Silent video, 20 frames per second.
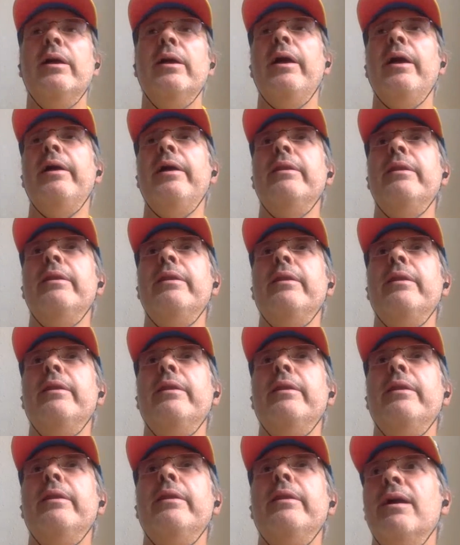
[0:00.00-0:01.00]
and
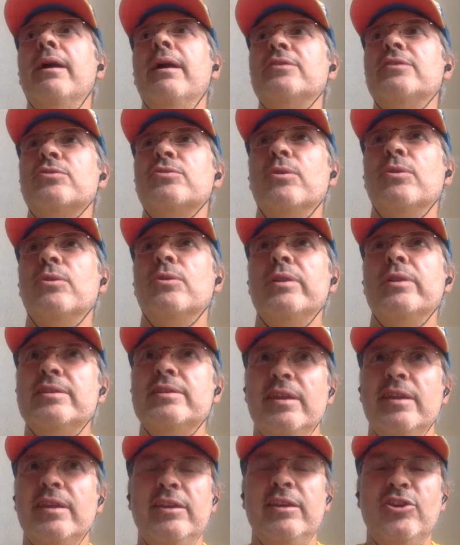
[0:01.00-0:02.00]
I saw
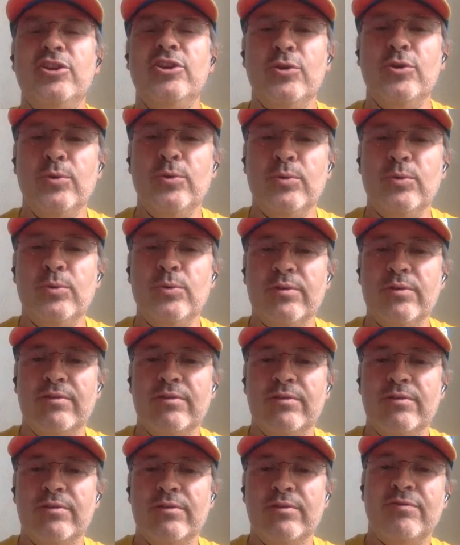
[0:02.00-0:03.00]
all these
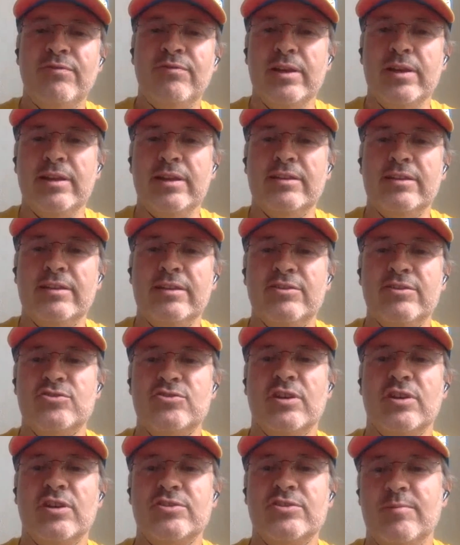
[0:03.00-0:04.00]
EU-funded
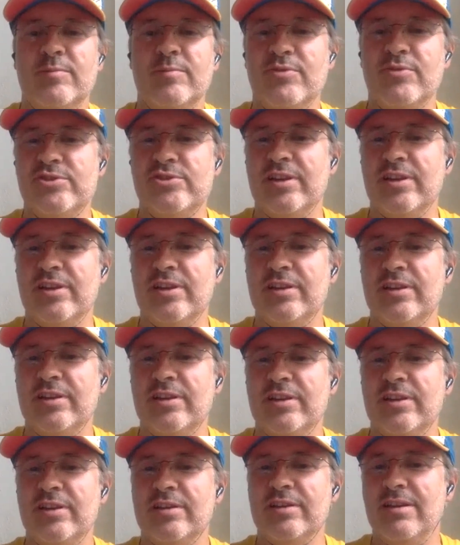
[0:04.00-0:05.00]
construction
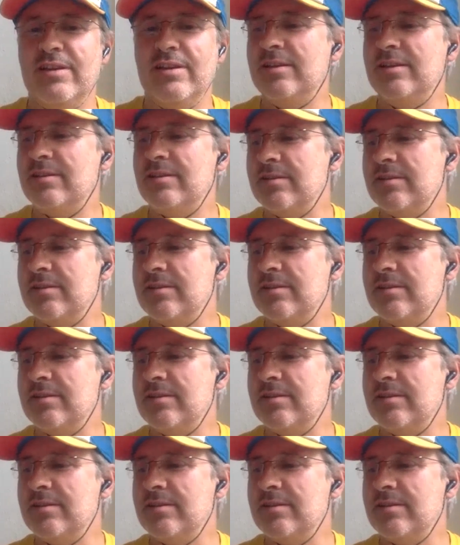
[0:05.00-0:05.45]
projects there, and I